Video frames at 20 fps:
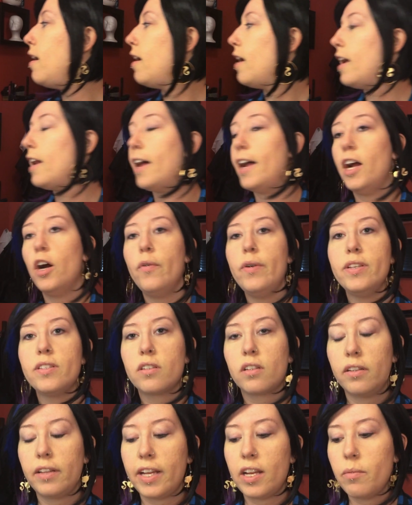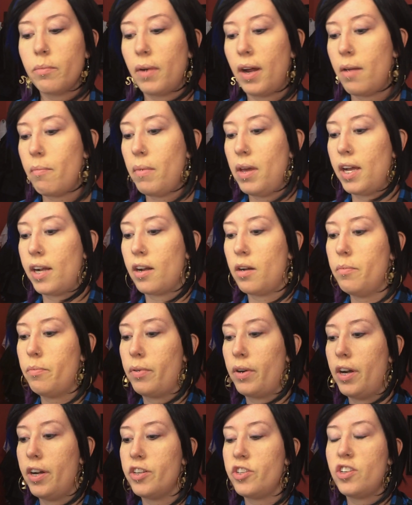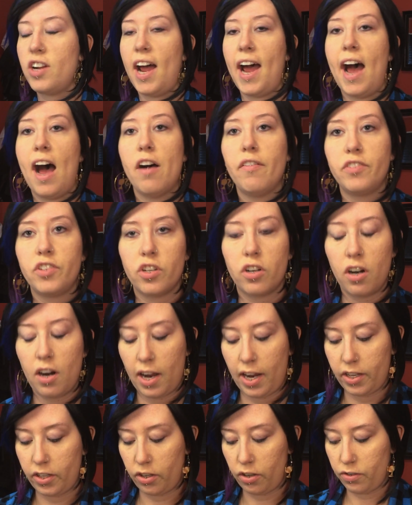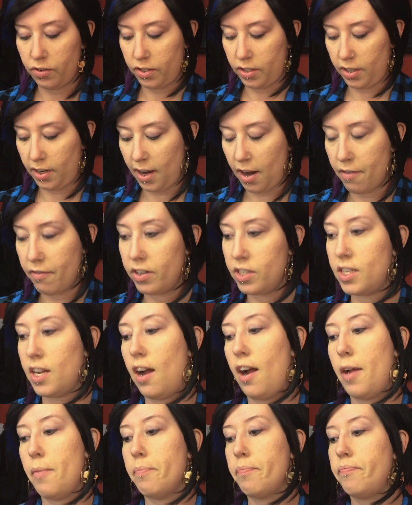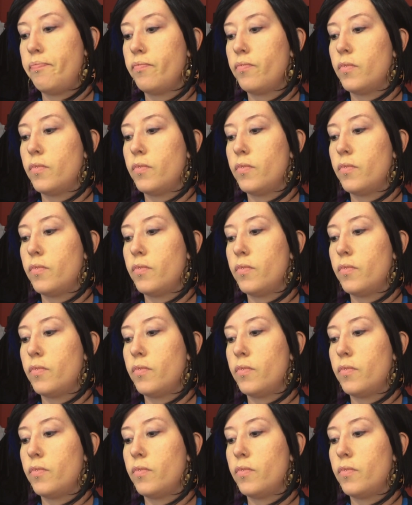And I always clean my makeup brush after I use it, every time.